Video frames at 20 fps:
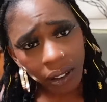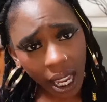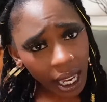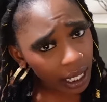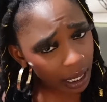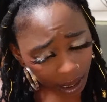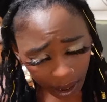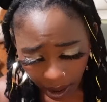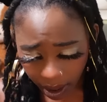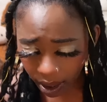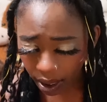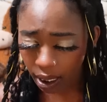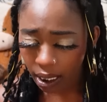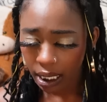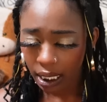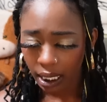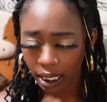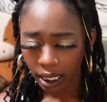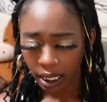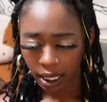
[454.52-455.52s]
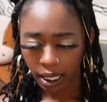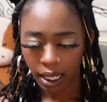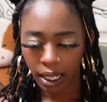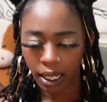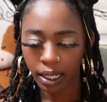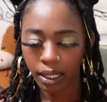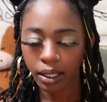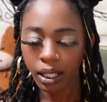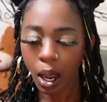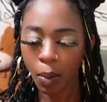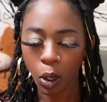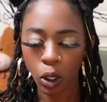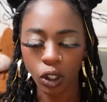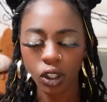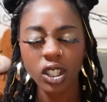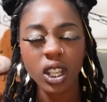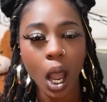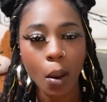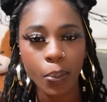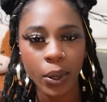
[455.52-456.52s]
face. Summer,
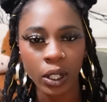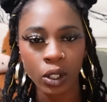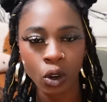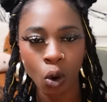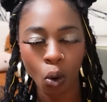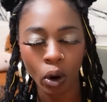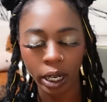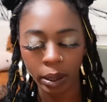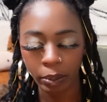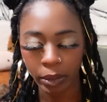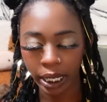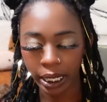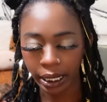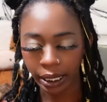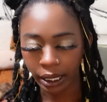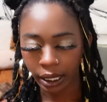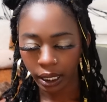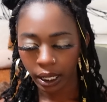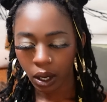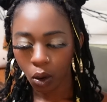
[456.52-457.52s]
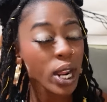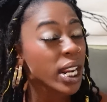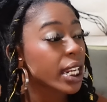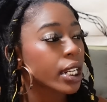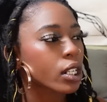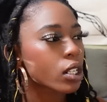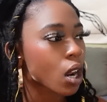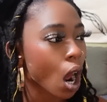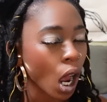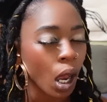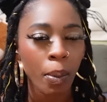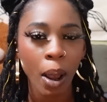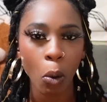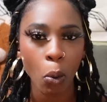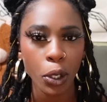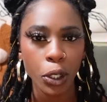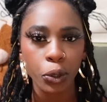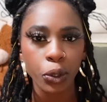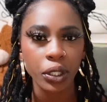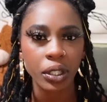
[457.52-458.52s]
stop ignoring me. We need to talk about
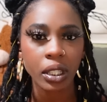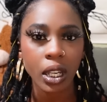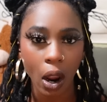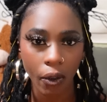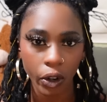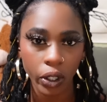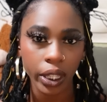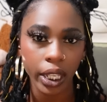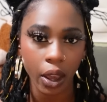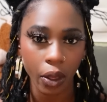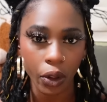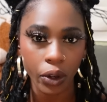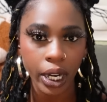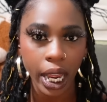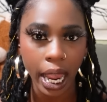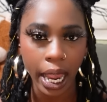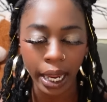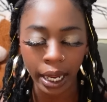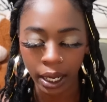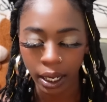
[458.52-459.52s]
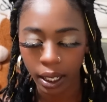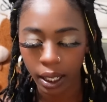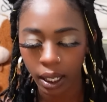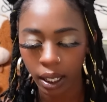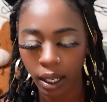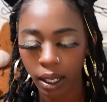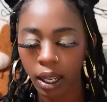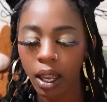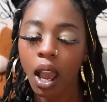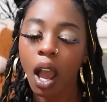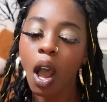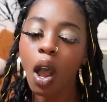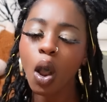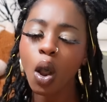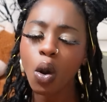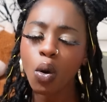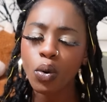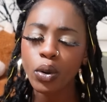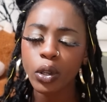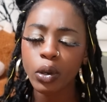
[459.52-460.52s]
what you discovered the other day.
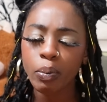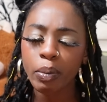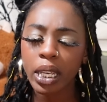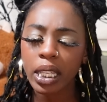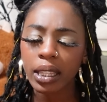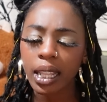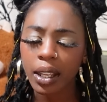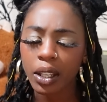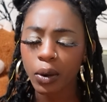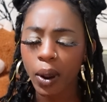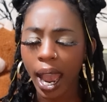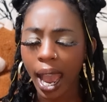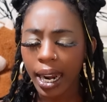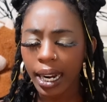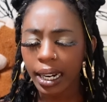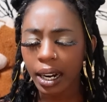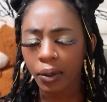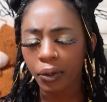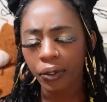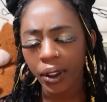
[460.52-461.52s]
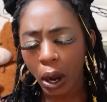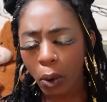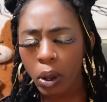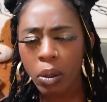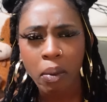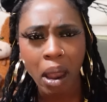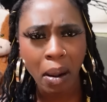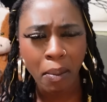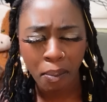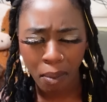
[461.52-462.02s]
Oh, you mean that you had an affair with my